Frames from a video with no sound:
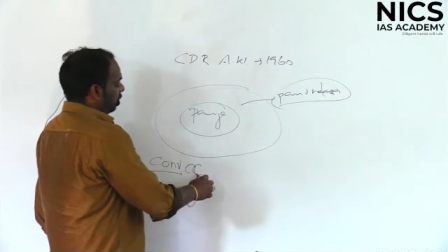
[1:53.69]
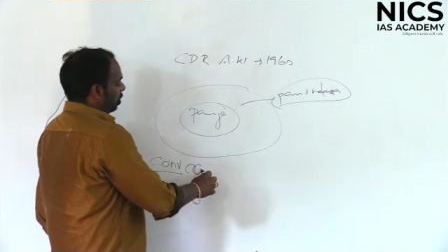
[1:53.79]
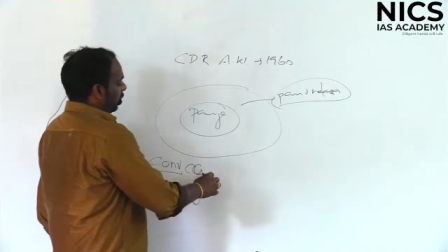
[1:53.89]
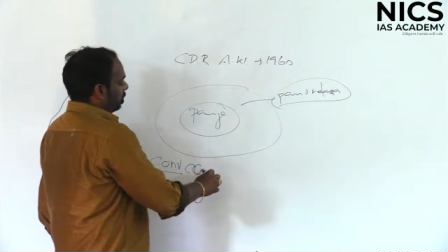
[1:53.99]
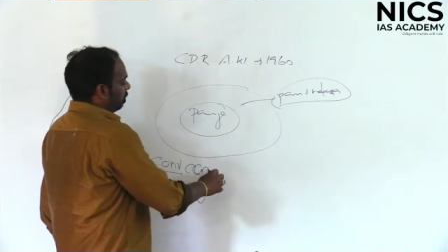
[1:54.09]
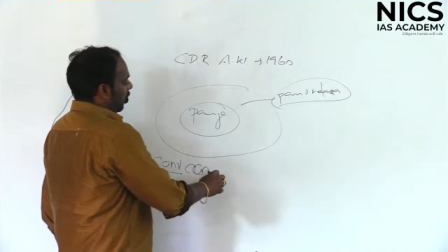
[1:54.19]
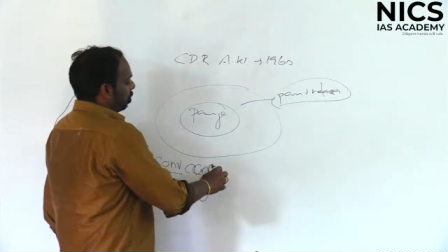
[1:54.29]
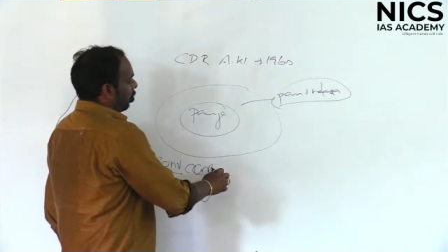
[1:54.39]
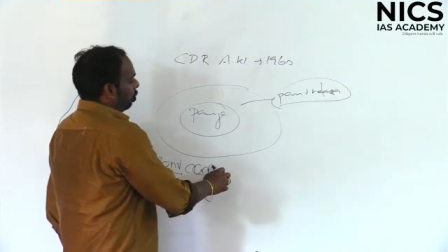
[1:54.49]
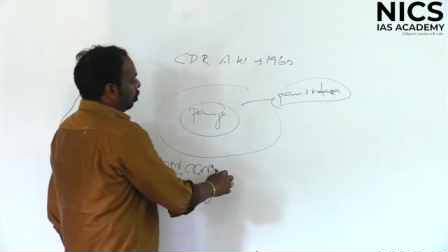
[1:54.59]
that is
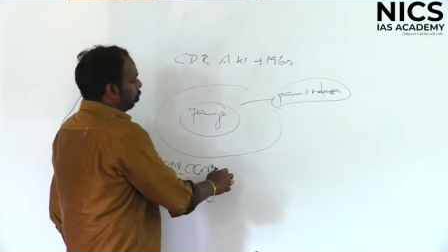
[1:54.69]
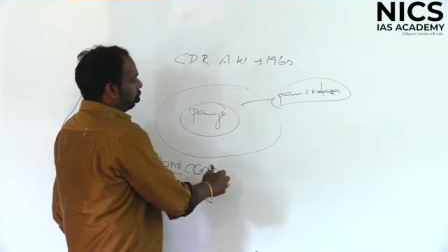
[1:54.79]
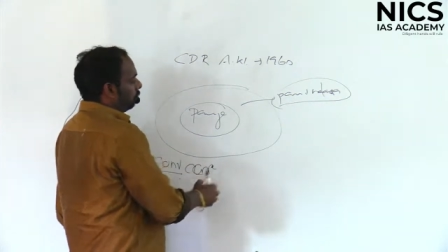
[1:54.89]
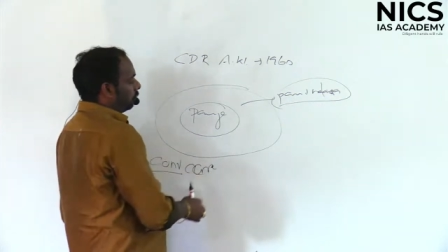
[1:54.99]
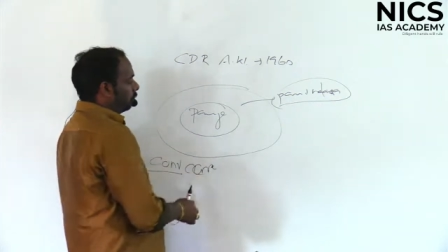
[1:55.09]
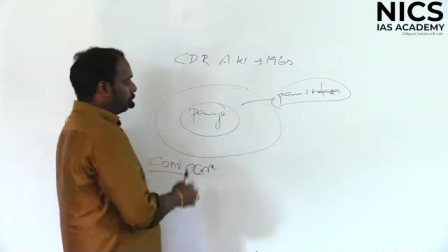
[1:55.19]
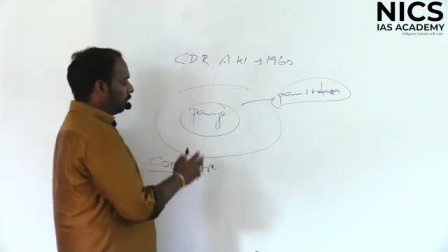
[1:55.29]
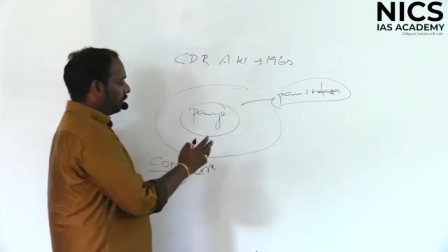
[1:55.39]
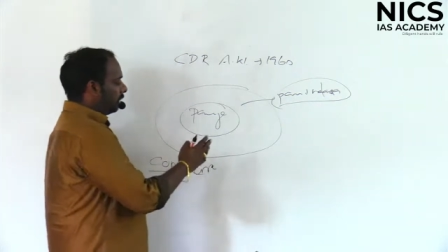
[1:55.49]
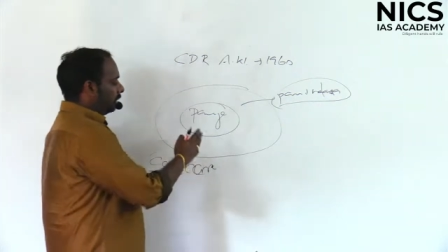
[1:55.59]
magma plume
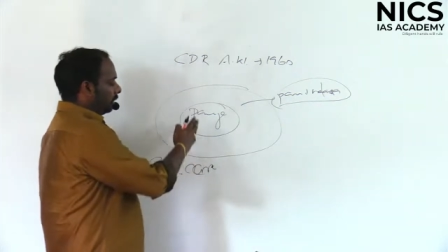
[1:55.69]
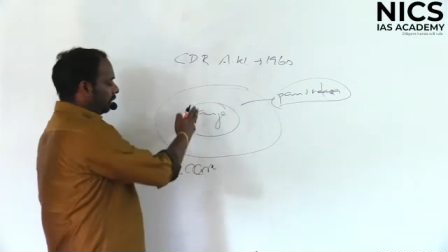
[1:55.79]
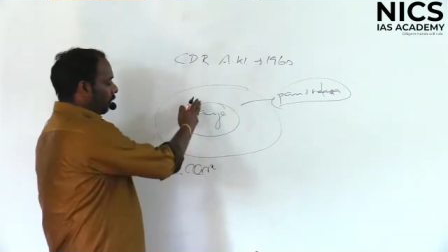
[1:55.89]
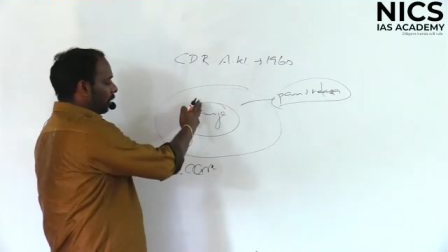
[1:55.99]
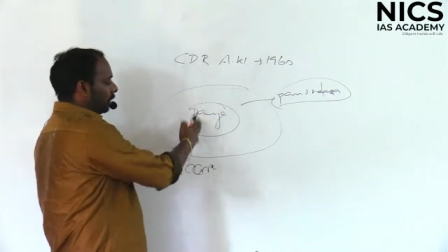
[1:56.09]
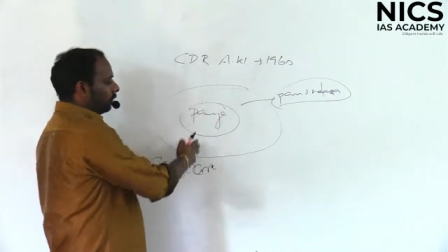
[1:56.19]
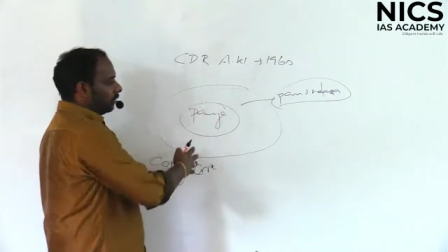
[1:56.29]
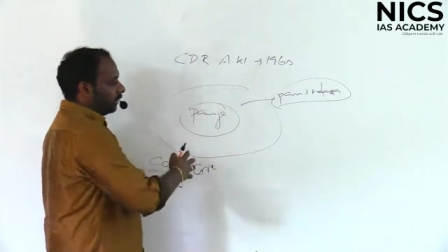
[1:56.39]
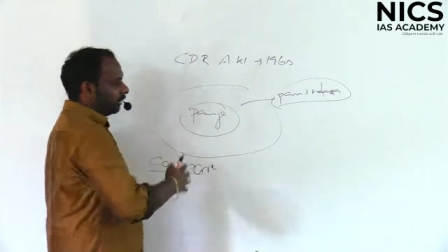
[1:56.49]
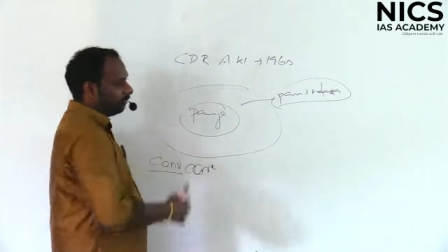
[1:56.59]
mulama in the continent
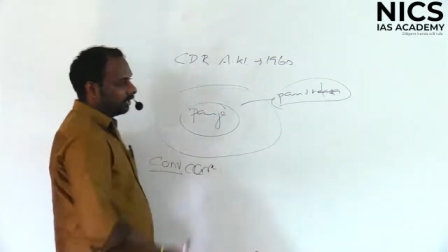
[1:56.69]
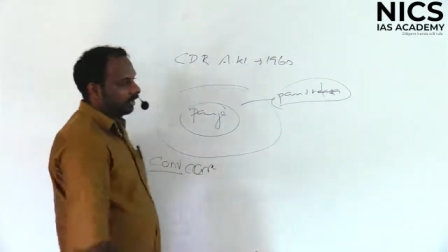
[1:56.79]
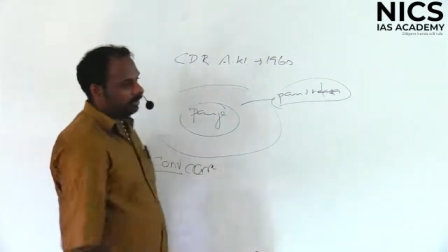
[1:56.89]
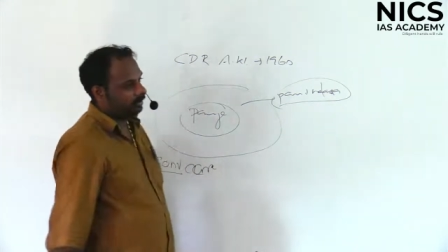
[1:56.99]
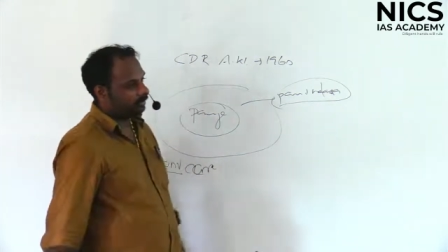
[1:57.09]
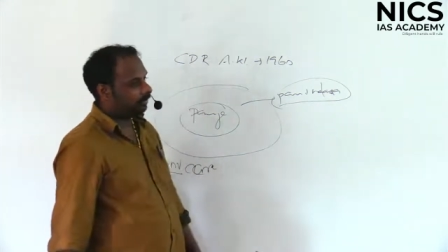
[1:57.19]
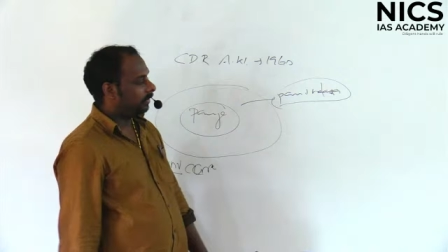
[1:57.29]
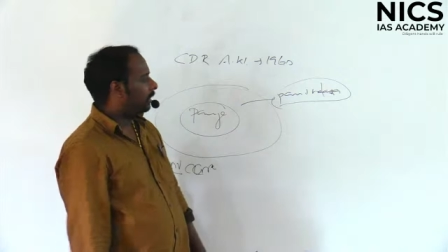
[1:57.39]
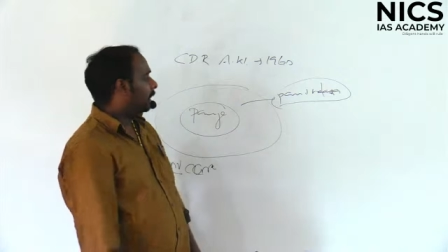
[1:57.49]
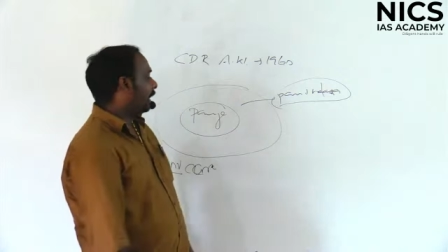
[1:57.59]
the drift agudhu
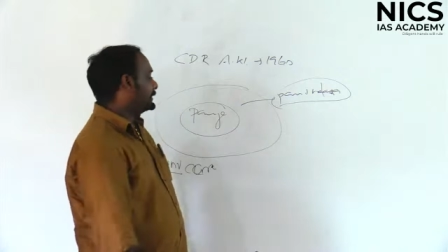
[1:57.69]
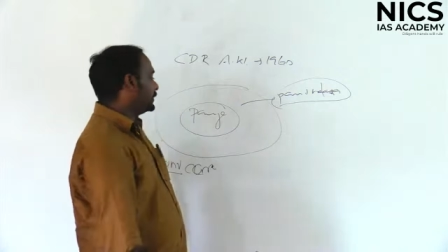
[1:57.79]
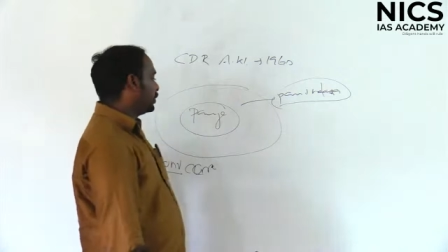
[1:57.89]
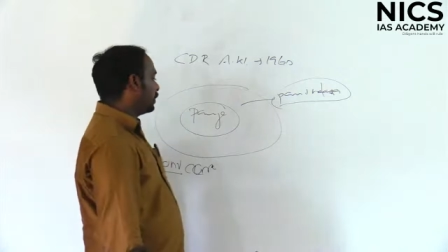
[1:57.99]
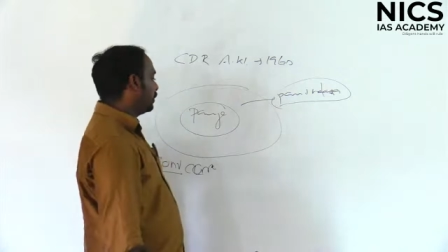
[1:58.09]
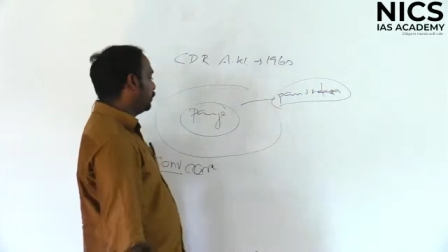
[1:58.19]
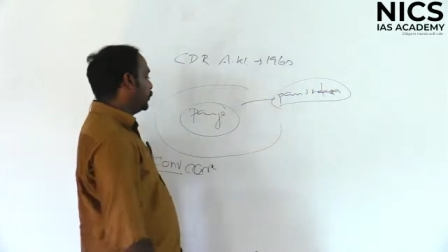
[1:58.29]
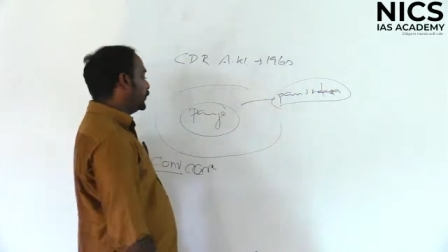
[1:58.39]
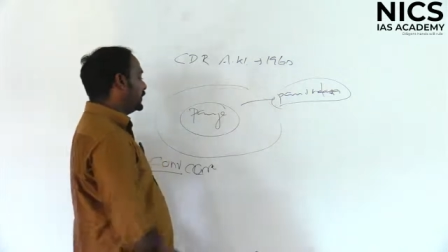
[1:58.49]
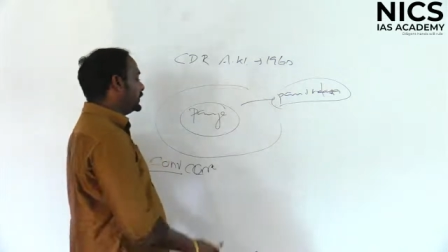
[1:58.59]
and they started
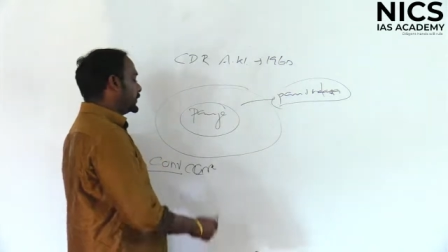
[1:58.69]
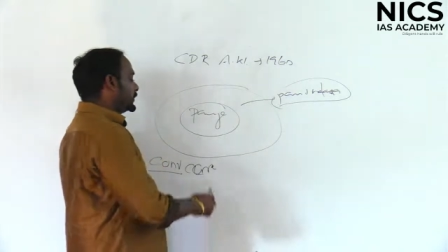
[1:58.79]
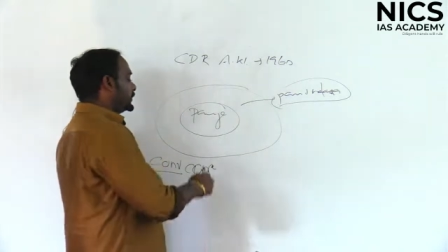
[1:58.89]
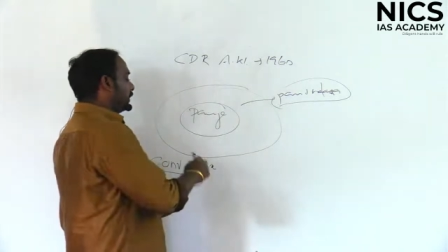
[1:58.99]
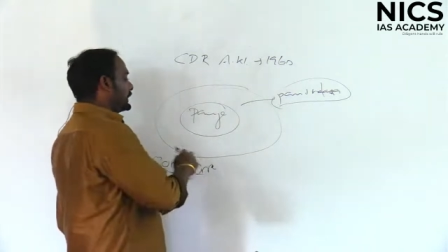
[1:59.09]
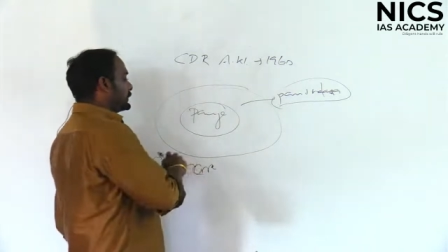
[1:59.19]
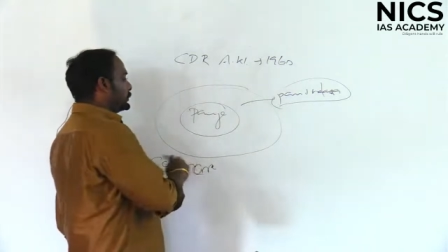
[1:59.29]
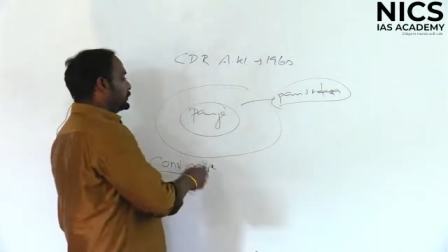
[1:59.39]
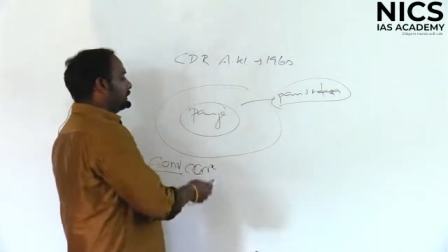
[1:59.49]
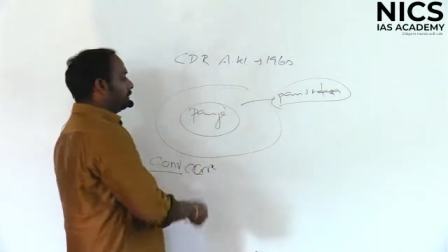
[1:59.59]
moving. There are
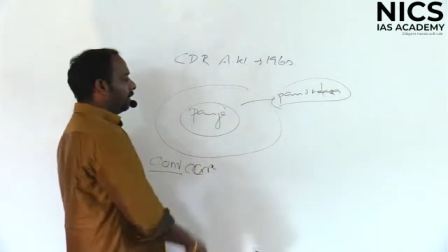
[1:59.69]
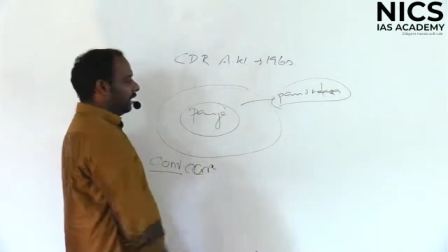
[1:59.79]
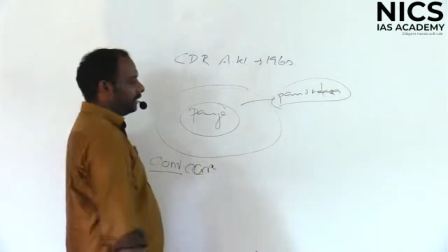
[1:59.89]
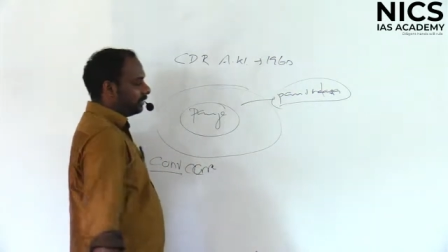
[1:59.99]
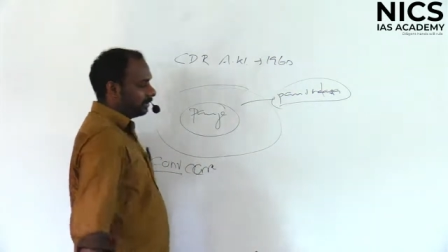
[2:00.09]
moving plates